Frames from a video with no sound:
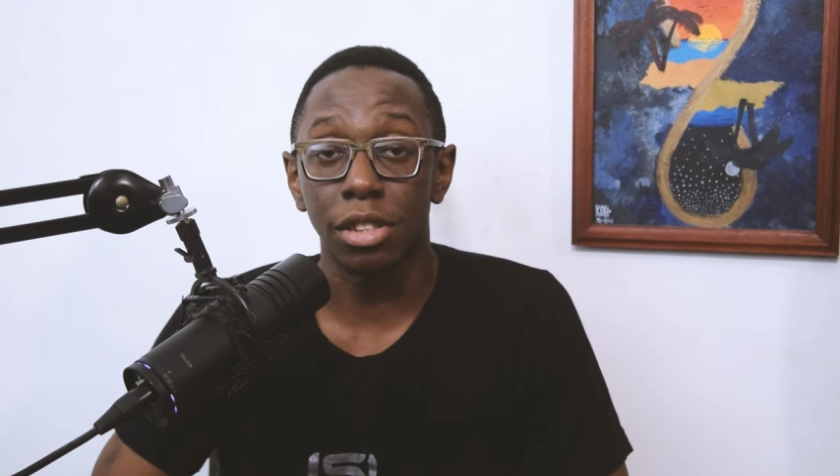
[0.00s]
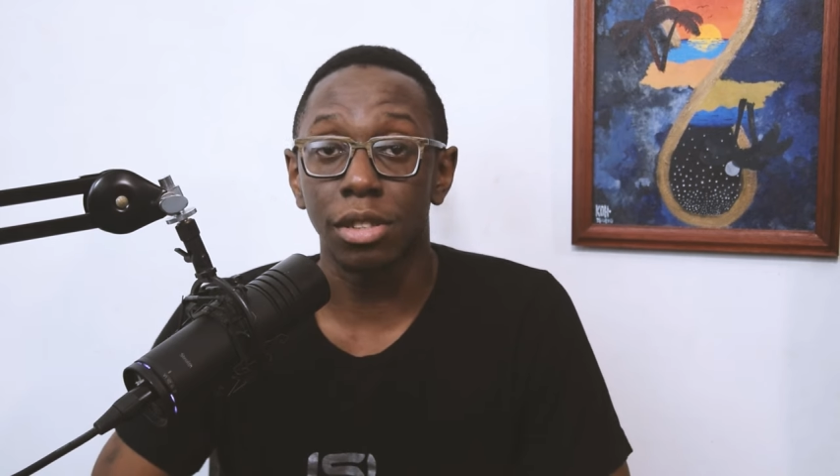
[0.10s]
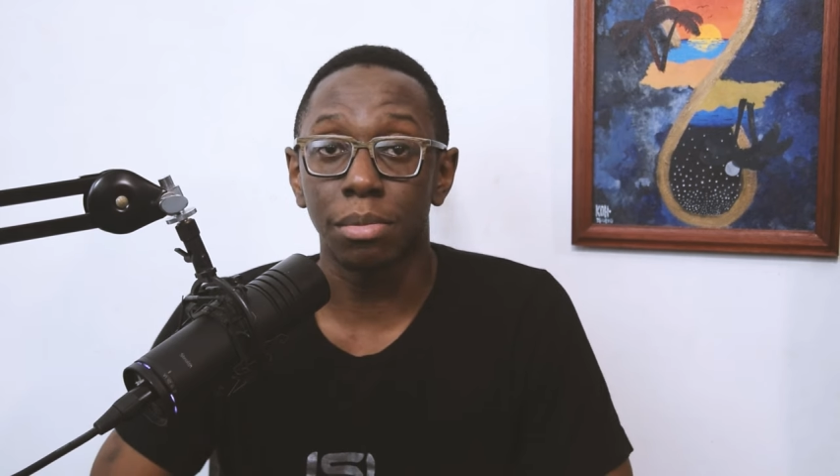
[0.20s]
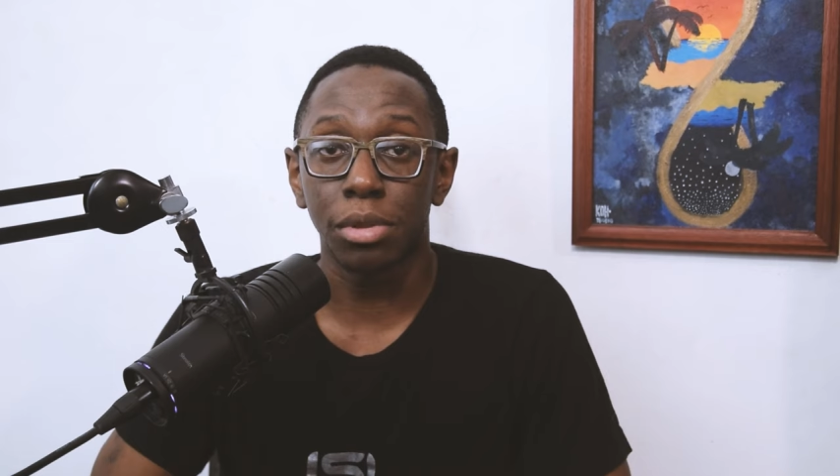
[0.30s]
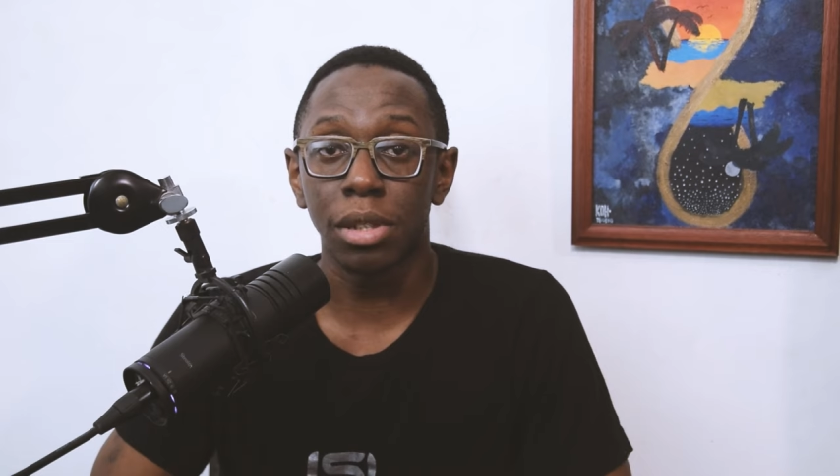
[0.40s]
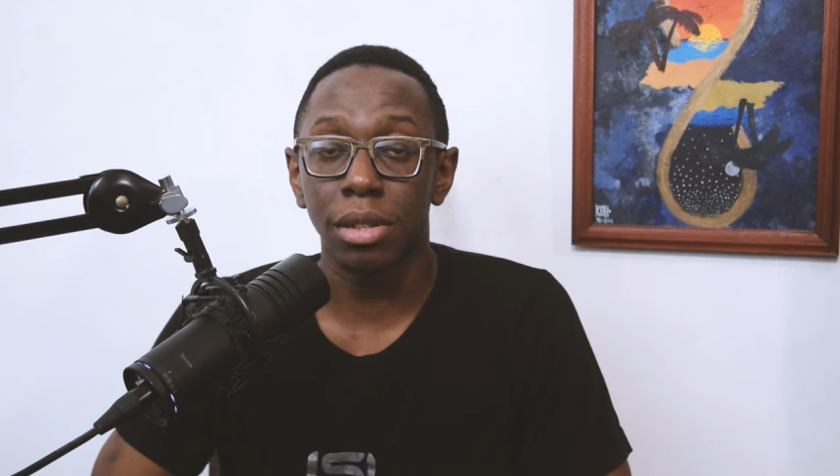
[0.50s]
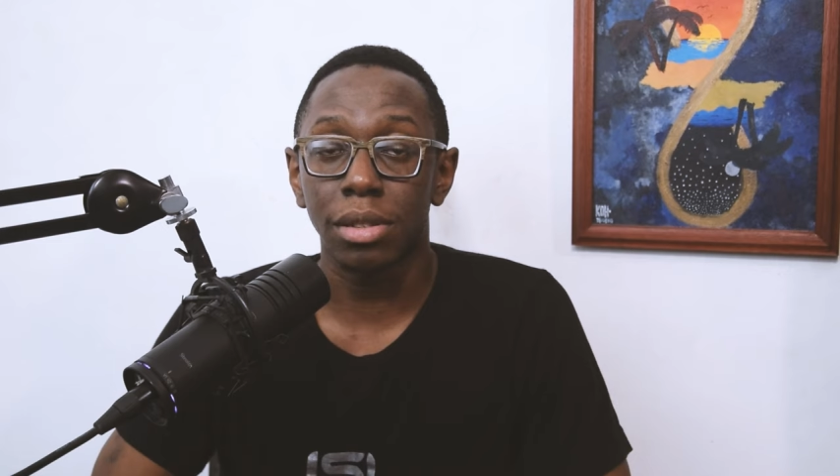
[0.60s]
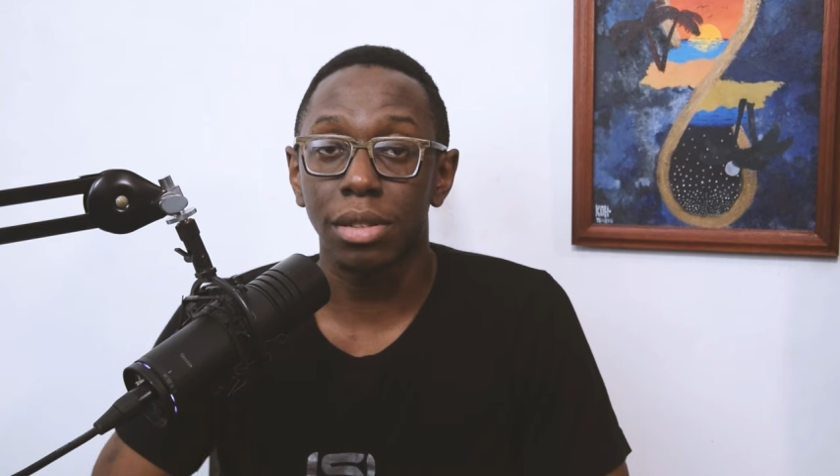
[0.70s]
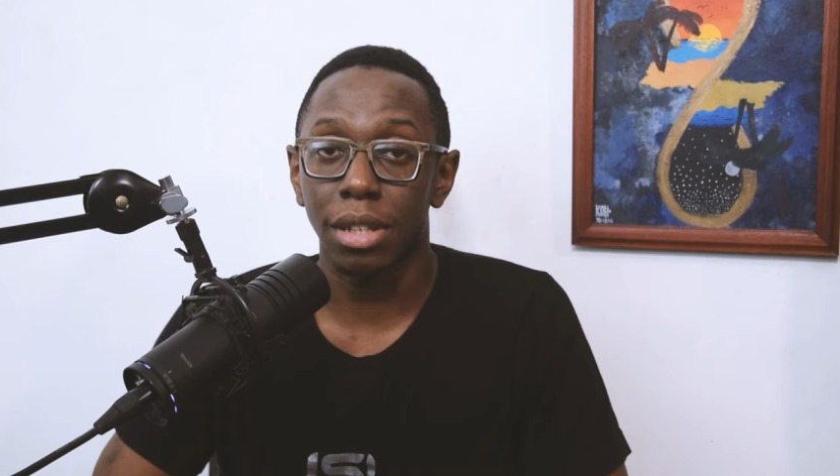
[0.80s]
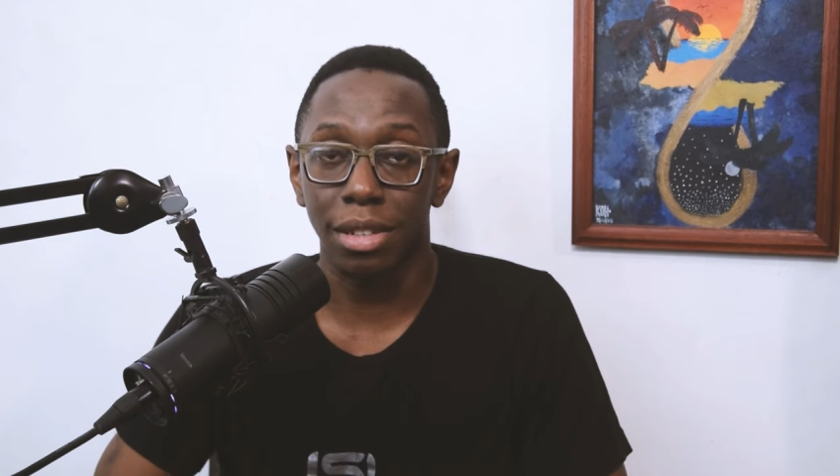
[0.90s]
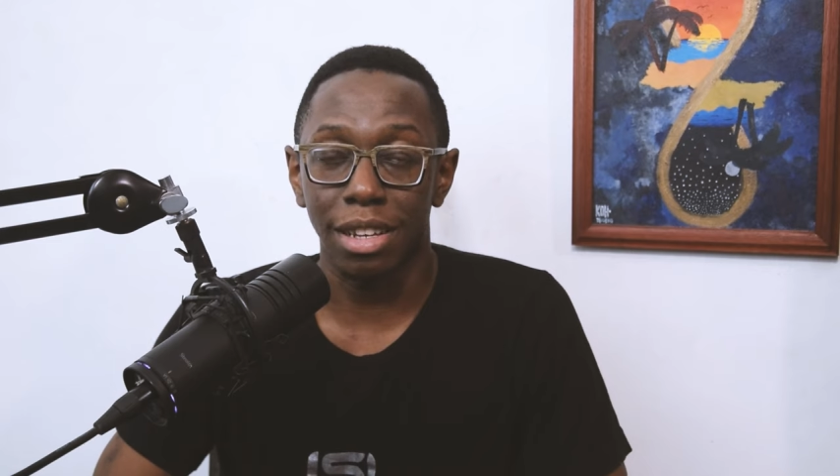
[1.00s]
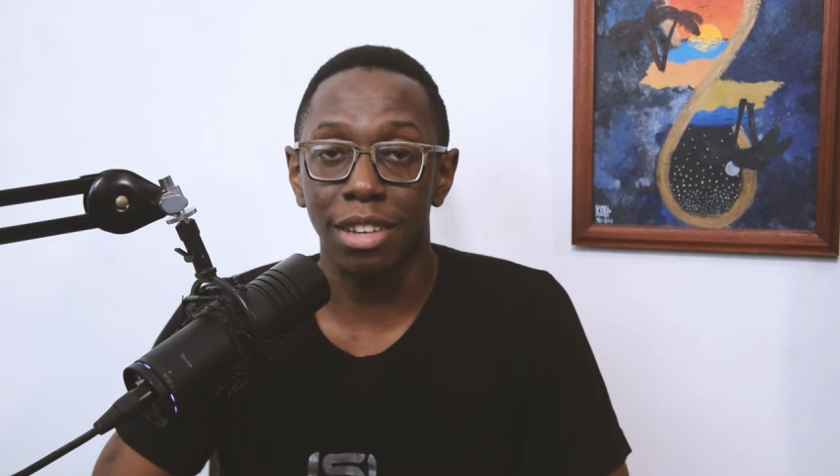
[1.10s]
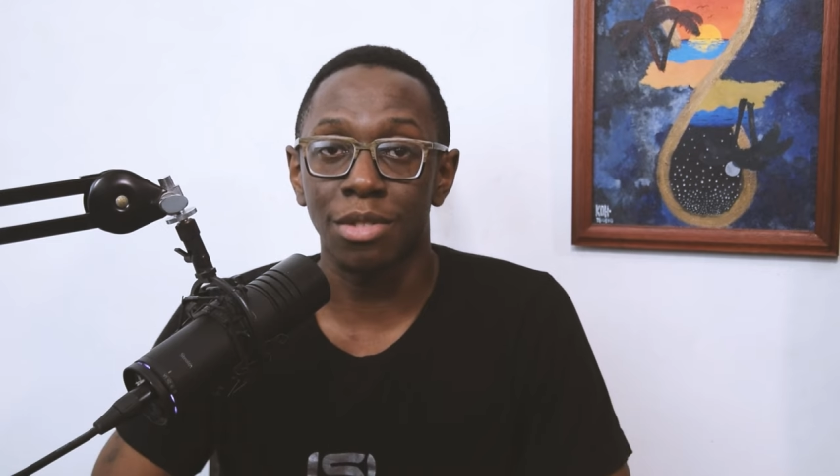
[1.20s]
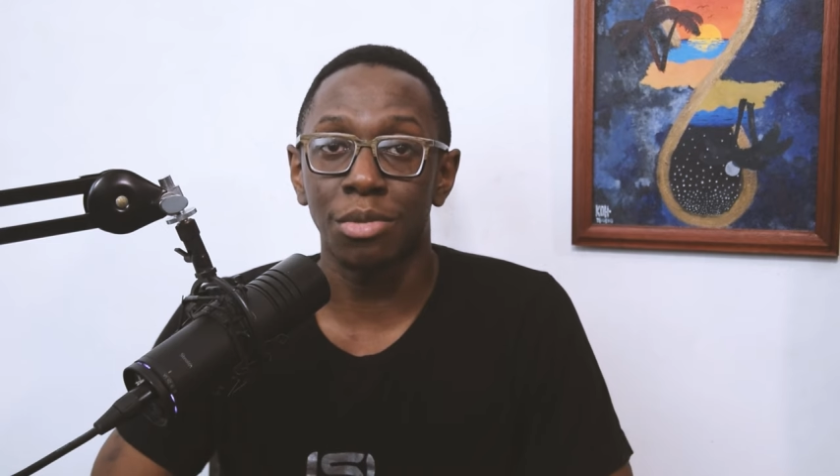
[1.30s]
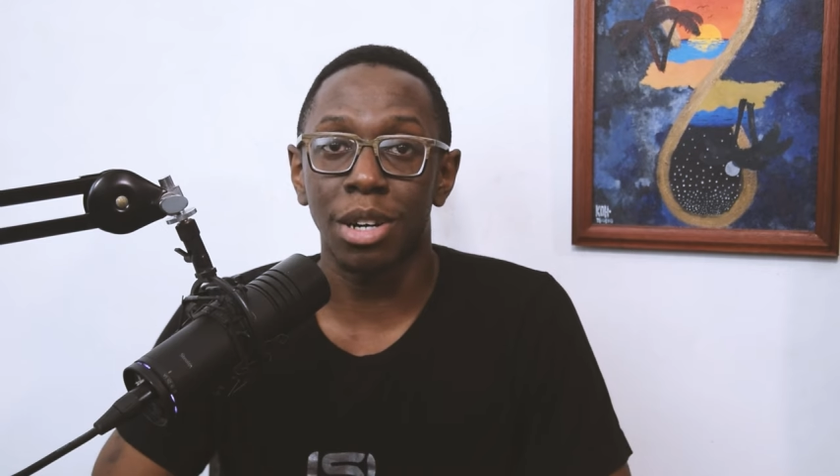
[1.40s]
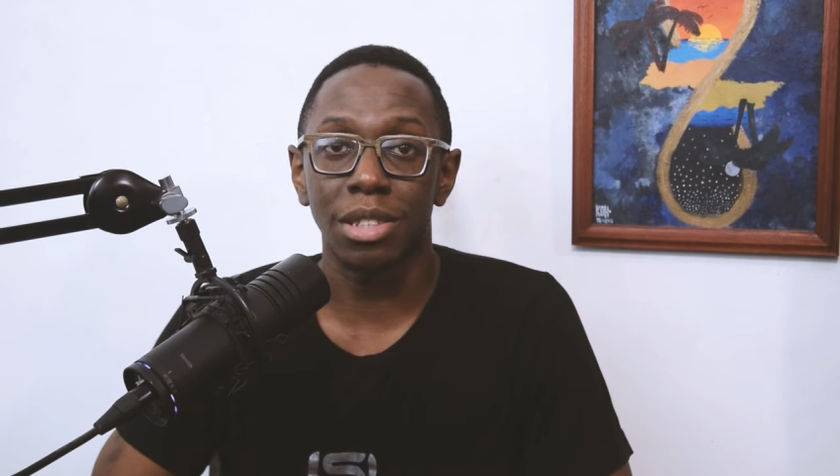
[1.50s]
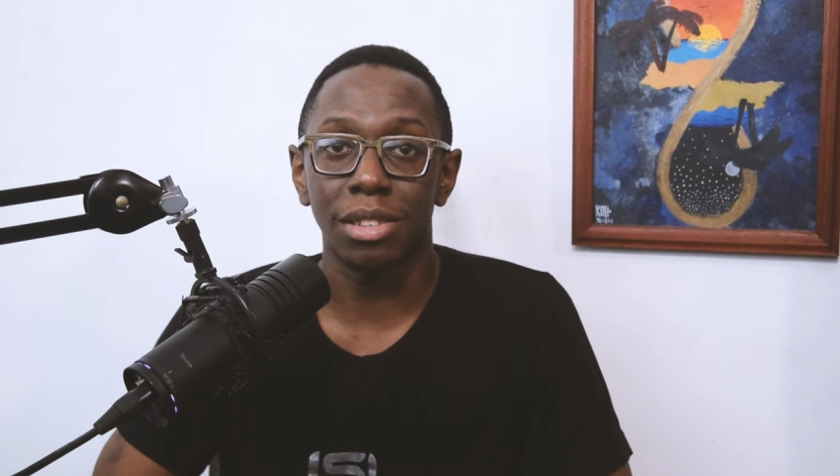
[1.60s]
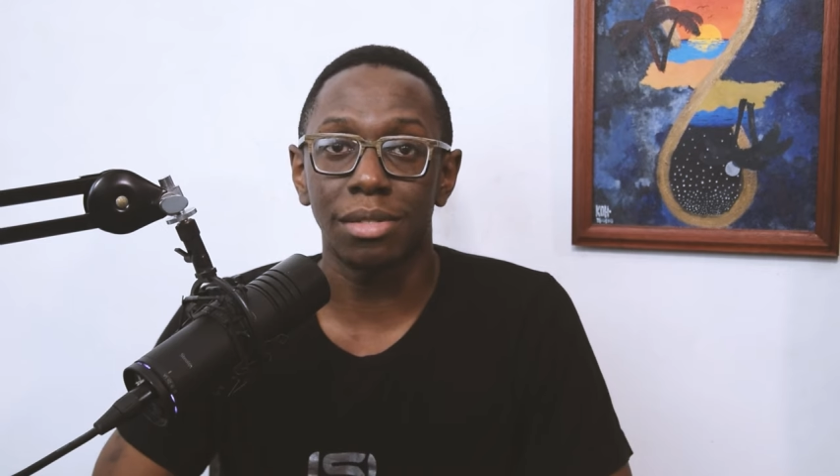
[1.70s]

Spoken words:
support and thanks for watching.